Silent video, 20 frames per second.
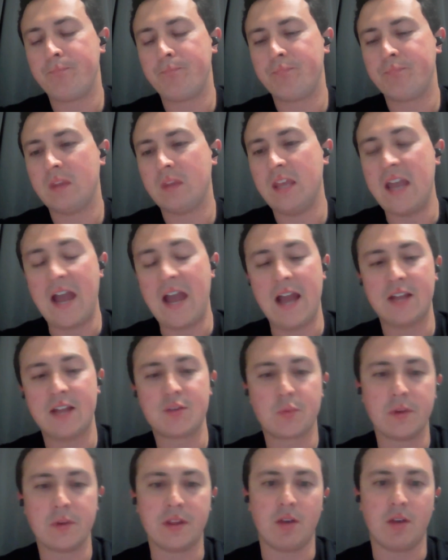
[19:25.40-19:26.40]
Yeah,
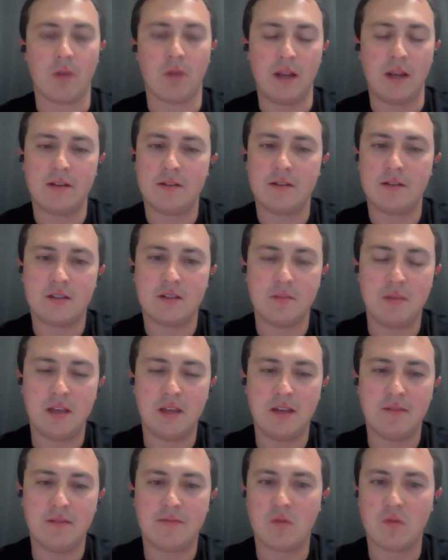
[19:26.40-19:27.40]
it's really great to
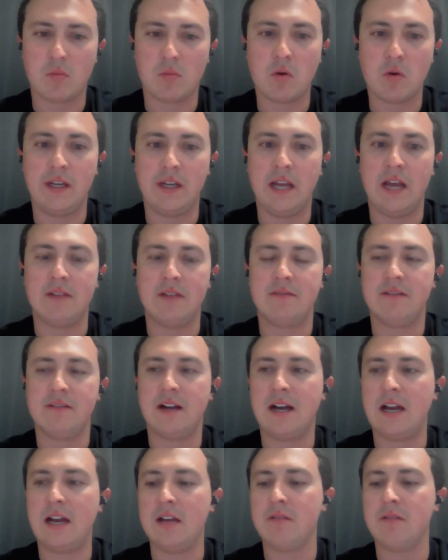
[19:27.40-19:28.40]
be at
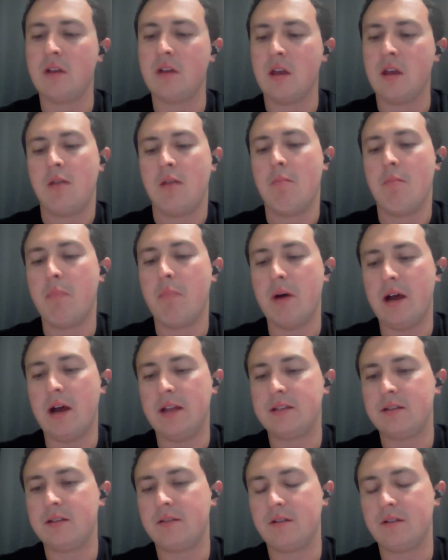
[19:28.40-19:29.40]
4.95,
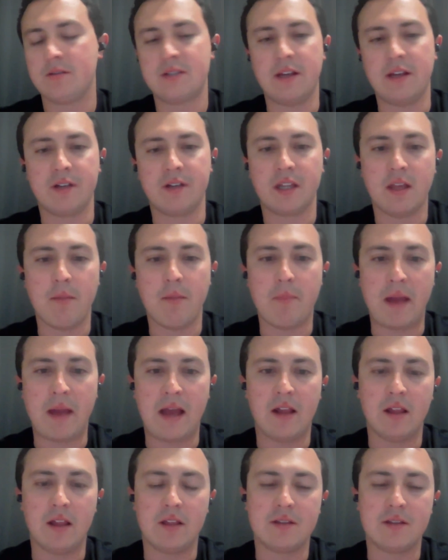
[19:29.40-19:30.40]
but there's definitely a
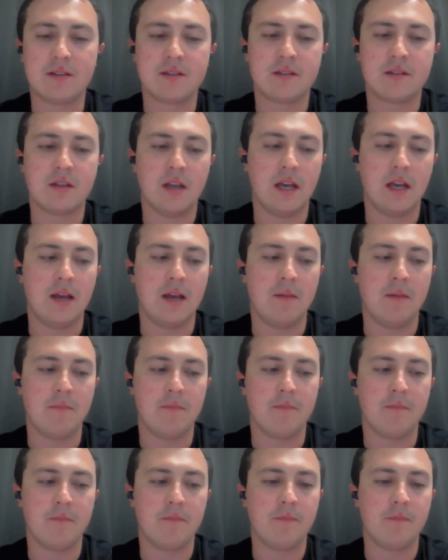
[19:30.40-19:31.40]
balance.
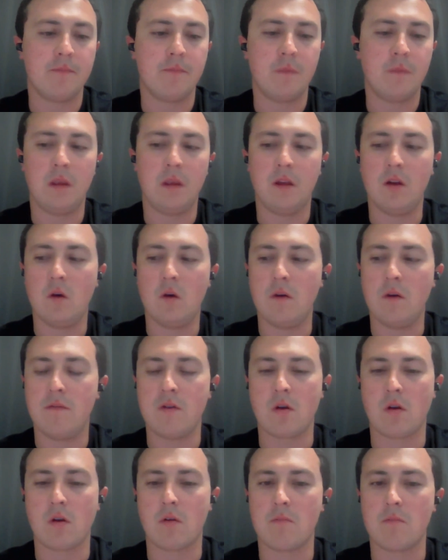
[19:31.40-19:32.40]
If
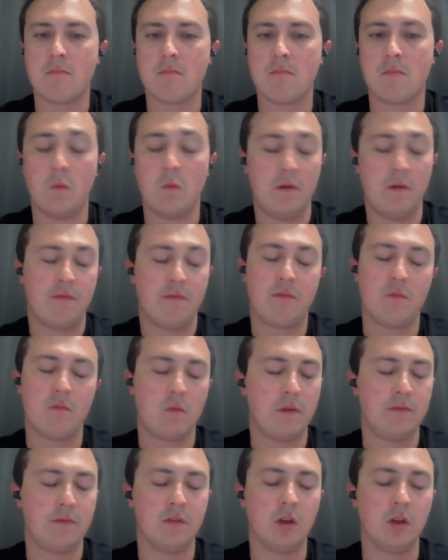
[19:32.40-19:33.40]
we've
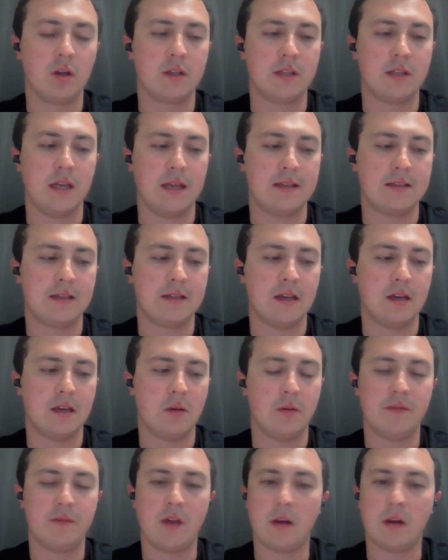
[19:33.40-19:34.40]

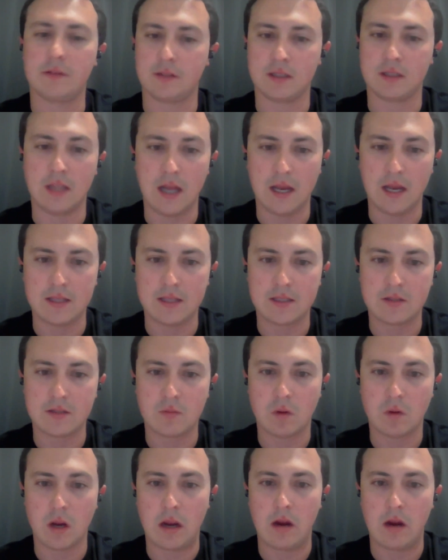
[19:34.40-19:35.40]
talked to clients
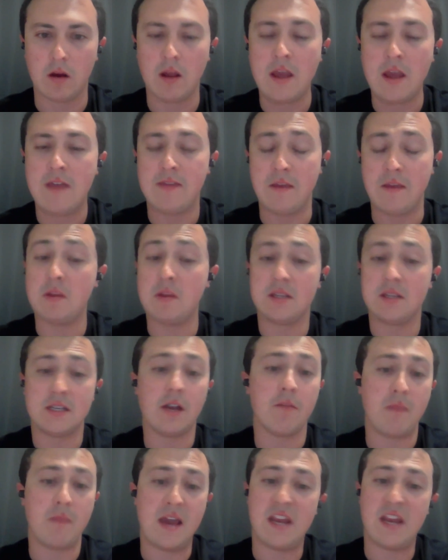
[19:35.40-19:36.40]
where they've been
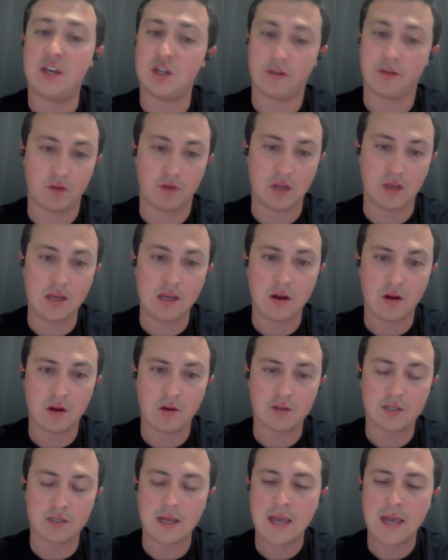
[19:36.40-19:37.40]
self-managing for
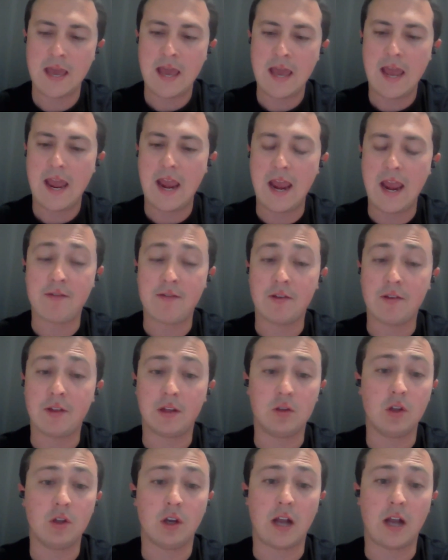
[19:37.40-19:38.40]
years, and they're
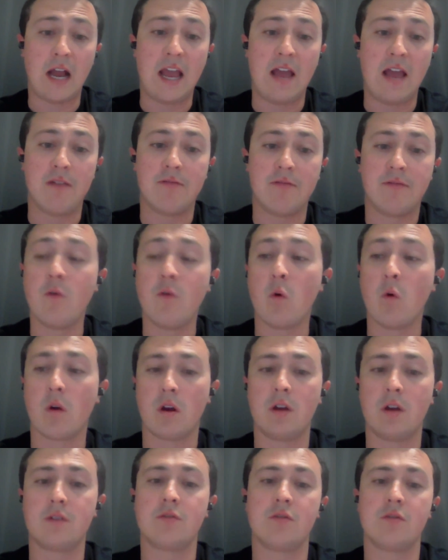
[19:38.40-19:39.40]
like, look, I have
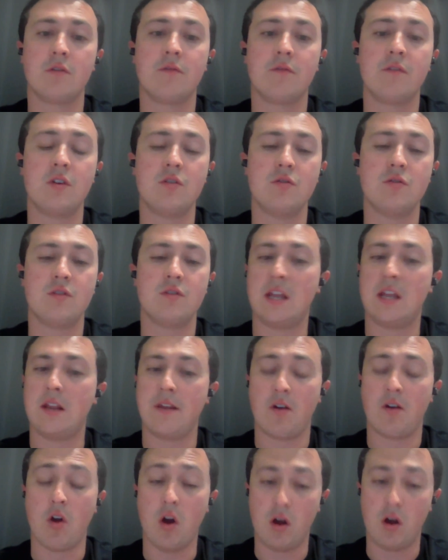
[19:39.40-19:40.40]
400 reviews and
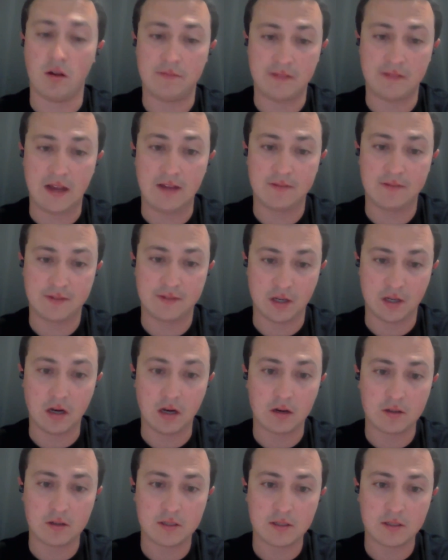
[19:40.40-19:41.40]
they're all 5
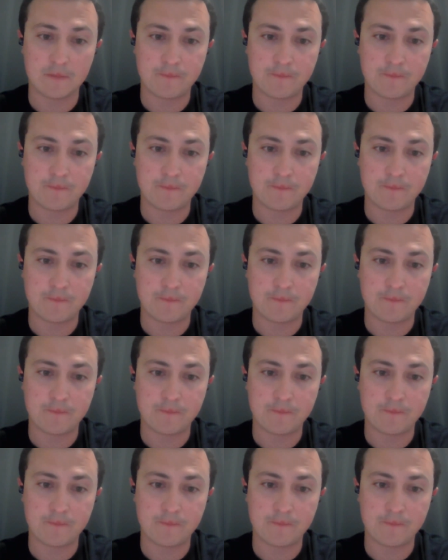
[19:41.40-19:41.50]
stars.